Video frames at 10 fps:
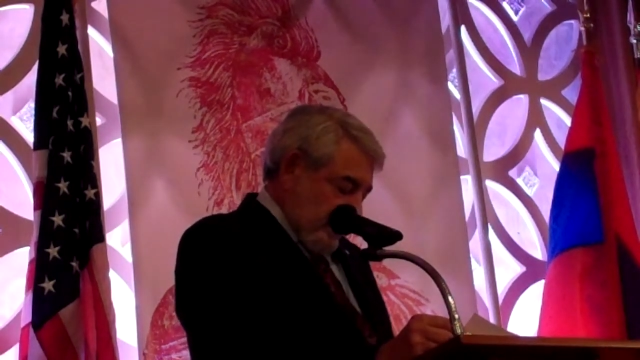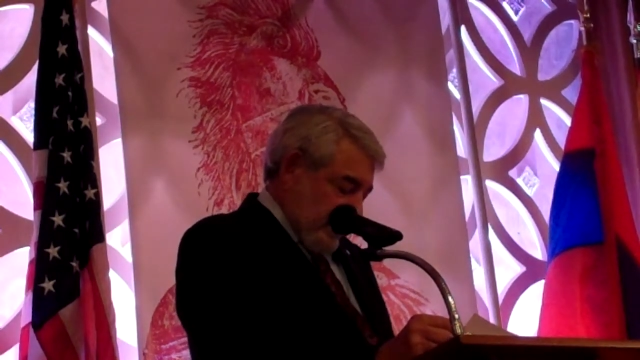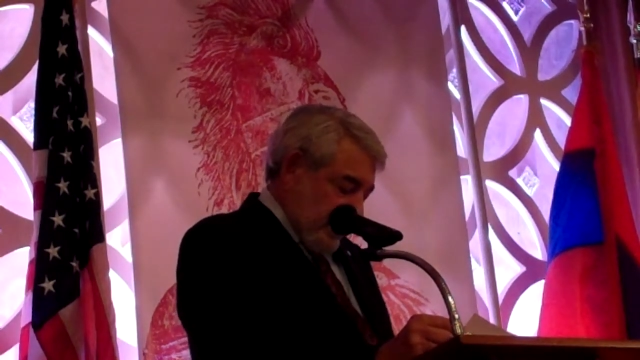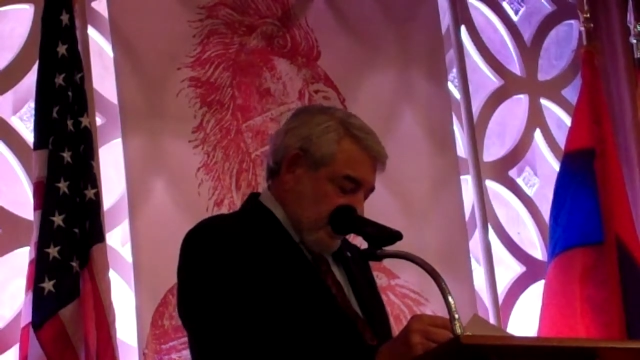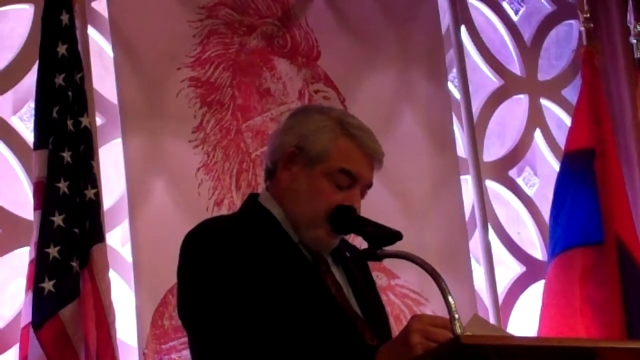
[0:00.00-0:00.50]

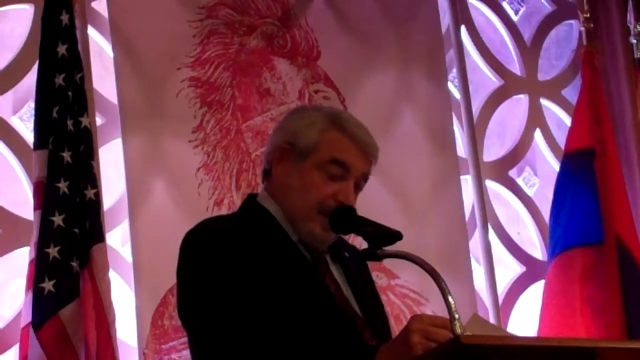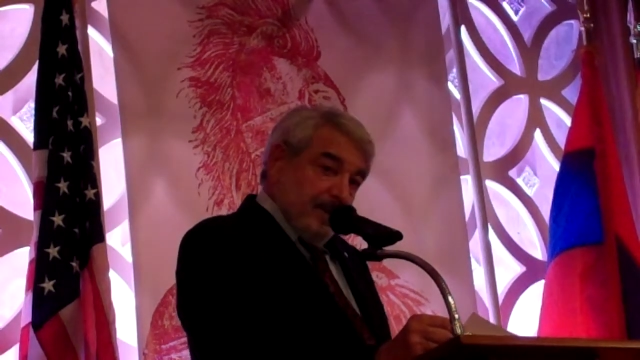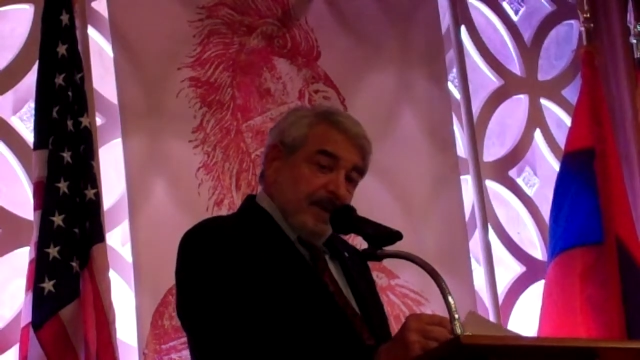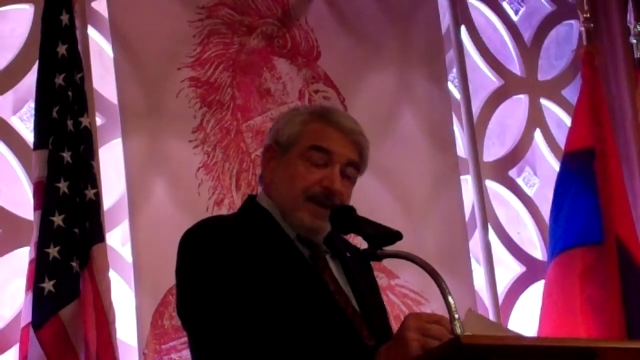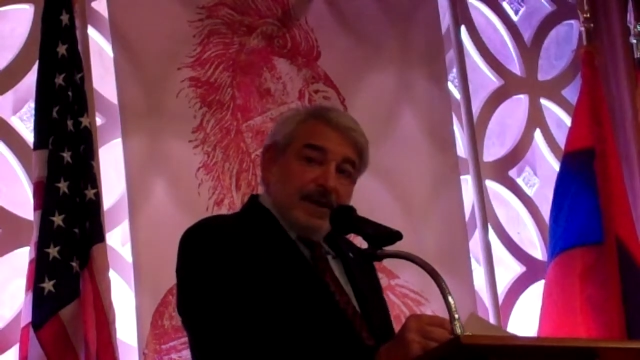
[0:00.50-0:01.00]
and he
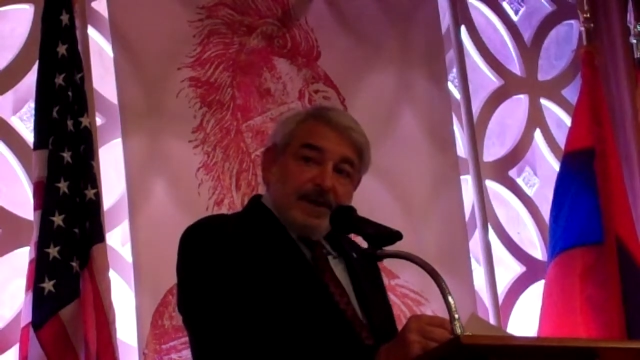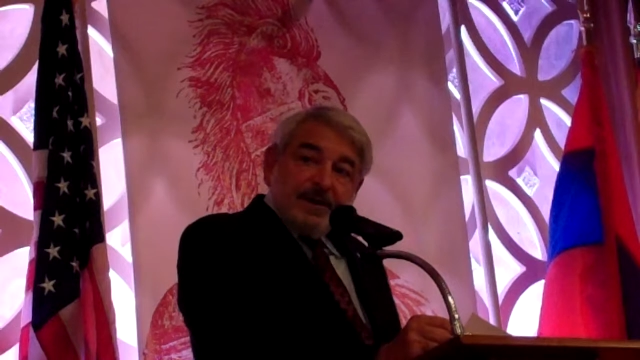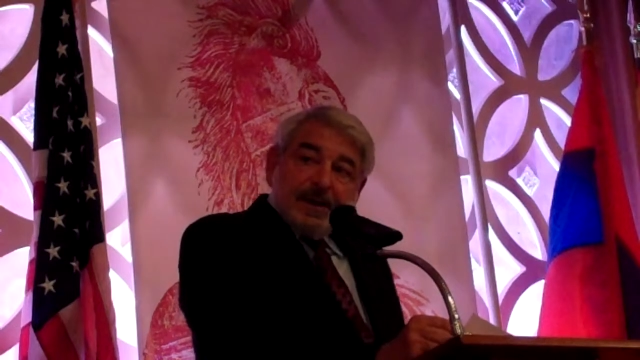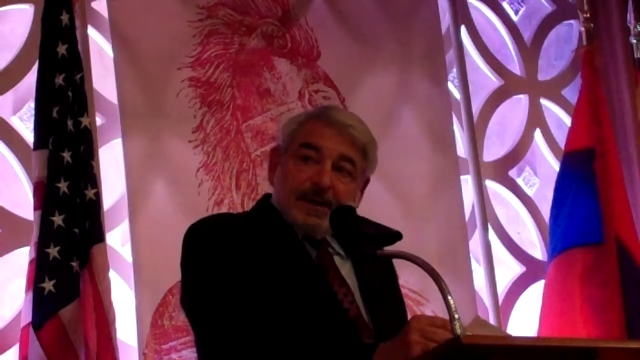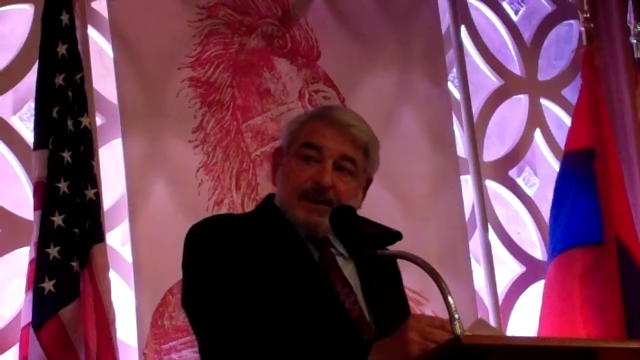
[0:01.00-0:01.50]
assured me that
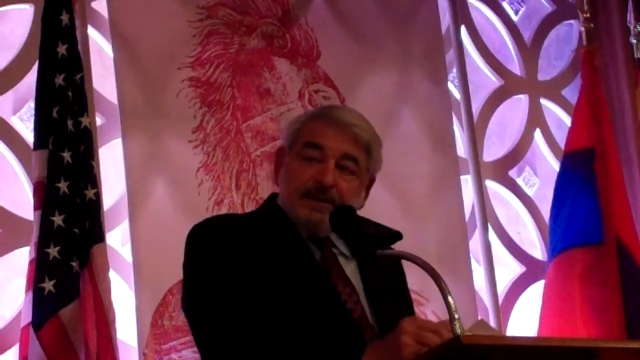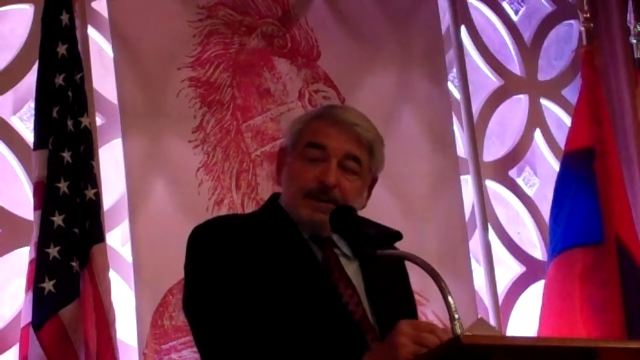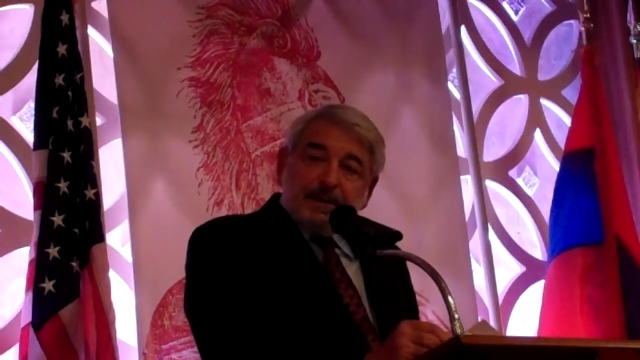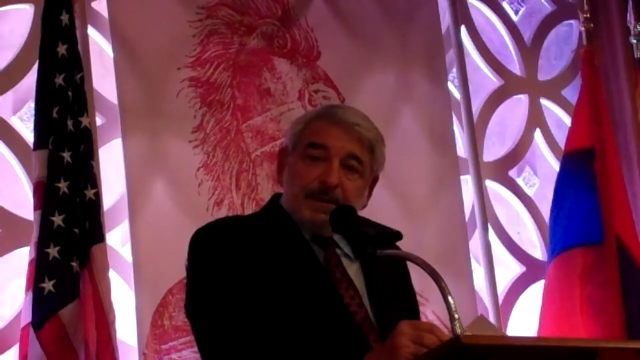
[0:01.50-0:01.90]
he did.